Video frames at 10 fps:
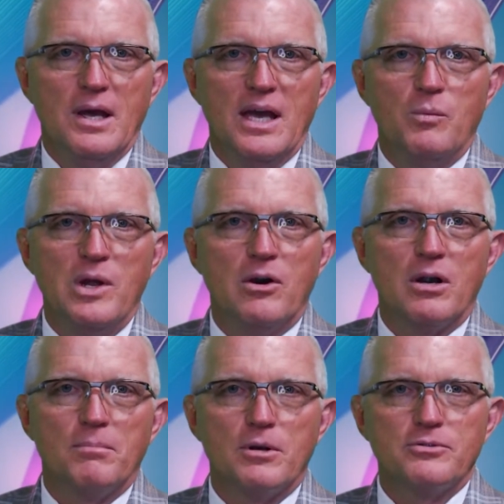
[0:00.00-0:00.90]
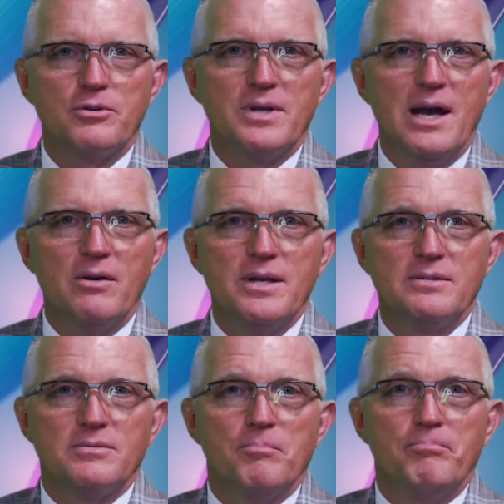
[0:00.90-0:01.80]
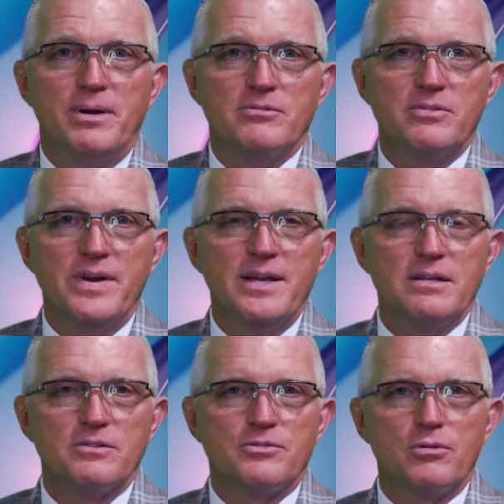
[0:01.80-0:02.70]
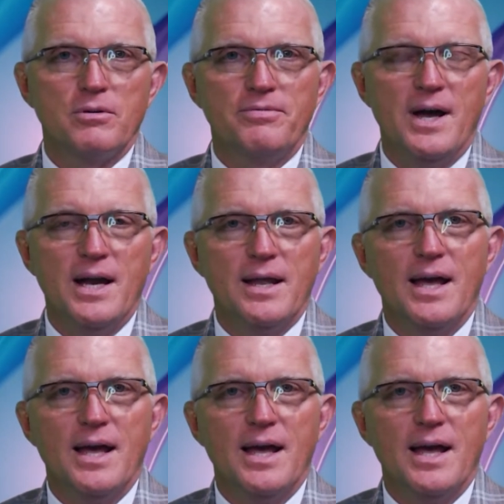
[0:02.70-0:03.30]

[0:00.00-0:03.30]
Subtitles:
and we are Mercer County's Pennsylvania Certified